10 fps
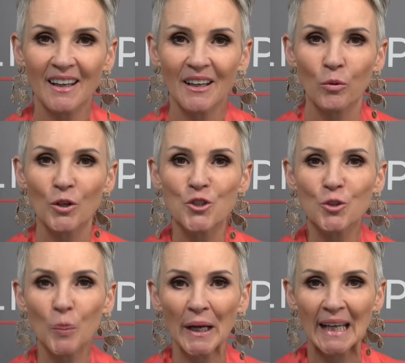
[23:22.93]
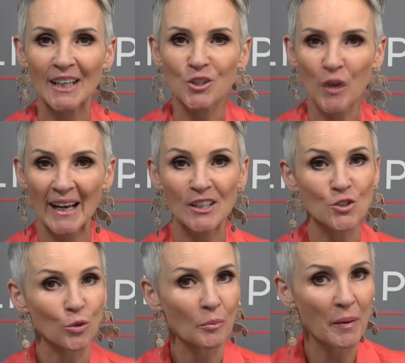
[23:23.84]
What you wear attracts
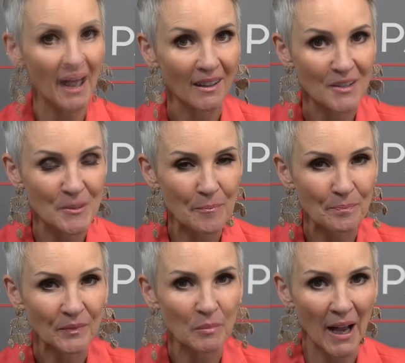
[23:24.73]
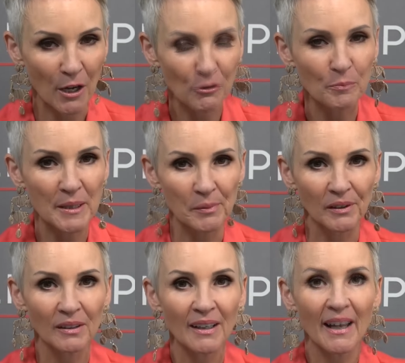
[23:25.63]
or repels powerful
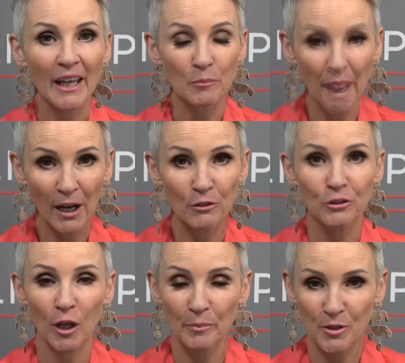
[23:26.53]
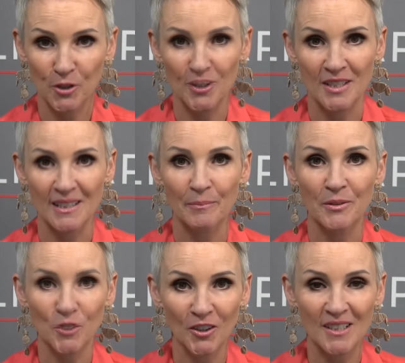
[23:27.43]
people and powerful opportunities. I've been
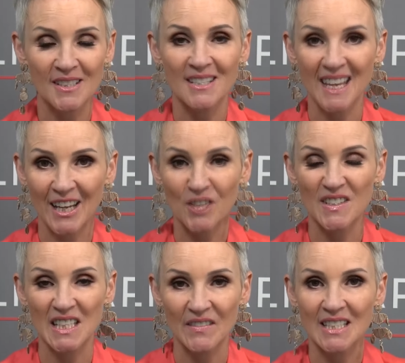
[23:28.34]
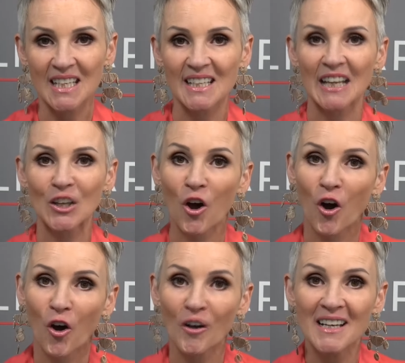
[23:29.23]
doing it since the age of 17, a
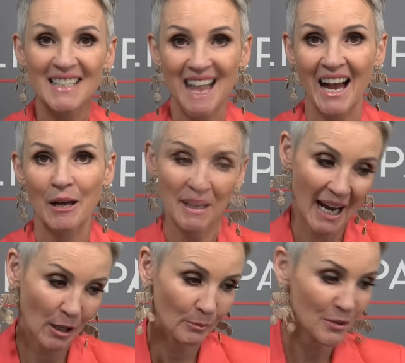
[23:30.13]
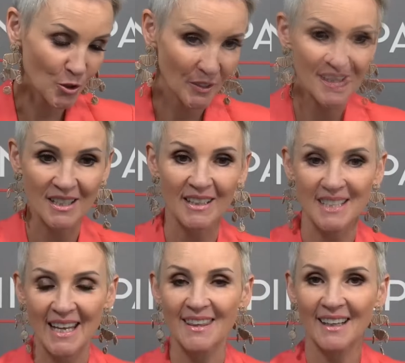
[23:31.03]
long time. And I'll be doing it till the
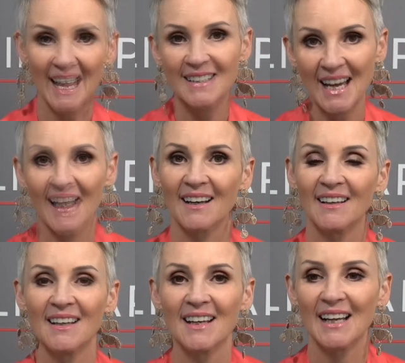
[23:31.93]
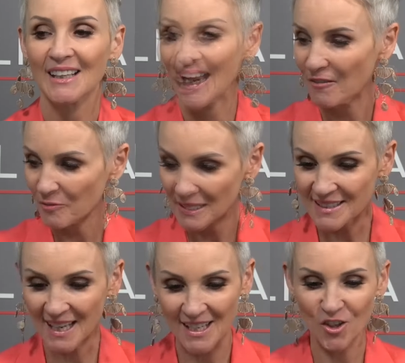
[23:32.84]
day that I die. And however many
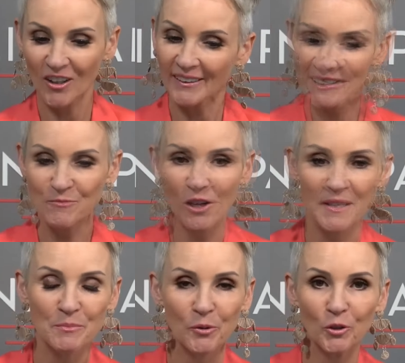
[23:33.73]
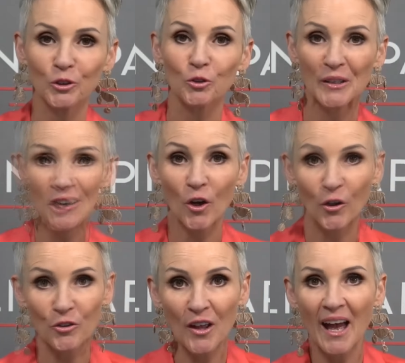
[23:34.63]
days God gives me on this beautiful green
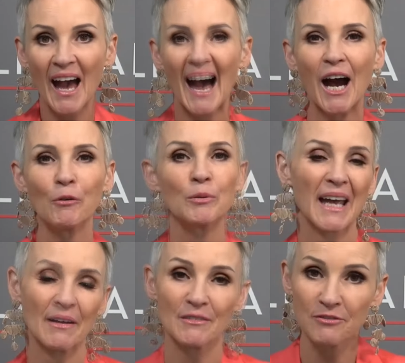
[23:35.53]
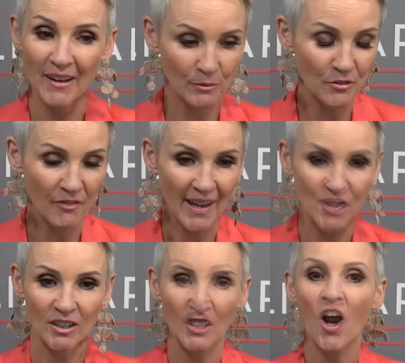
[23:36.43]
earth, I will be having fun with
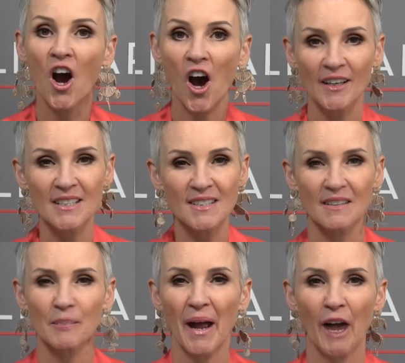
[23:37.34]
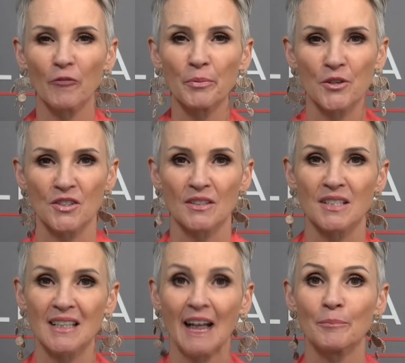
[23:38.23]
fashion, harnessing the power of personal
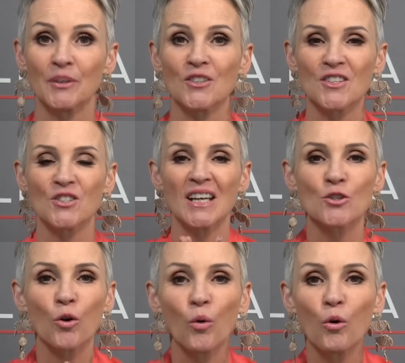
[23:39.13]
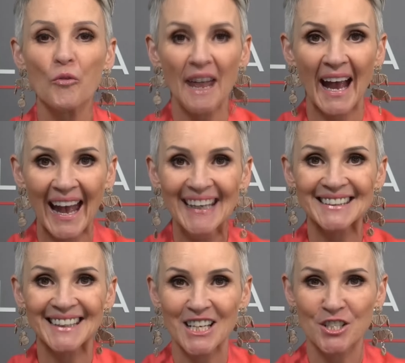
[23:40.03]
style, because it's all that I had at
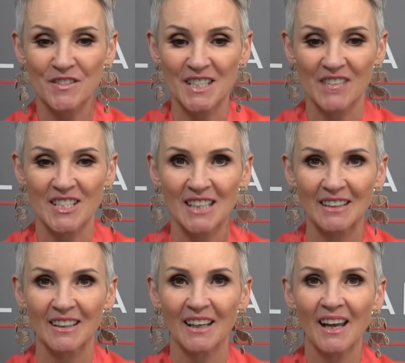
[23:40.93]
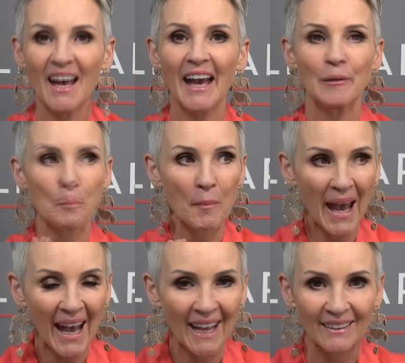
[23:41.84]
the age of 17. And
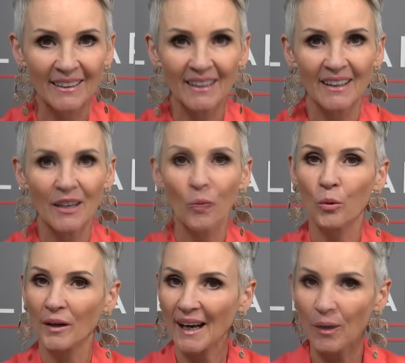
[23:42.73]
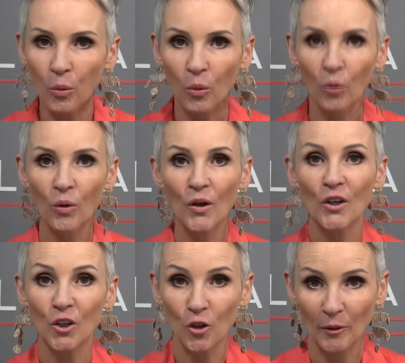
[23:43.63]
man, what I wore
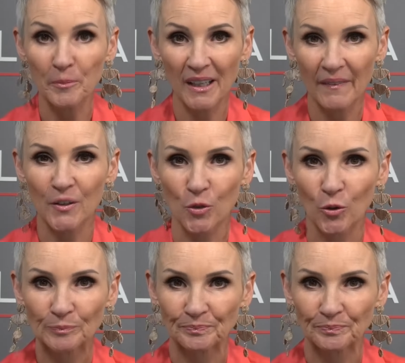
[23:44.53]
got me in the door.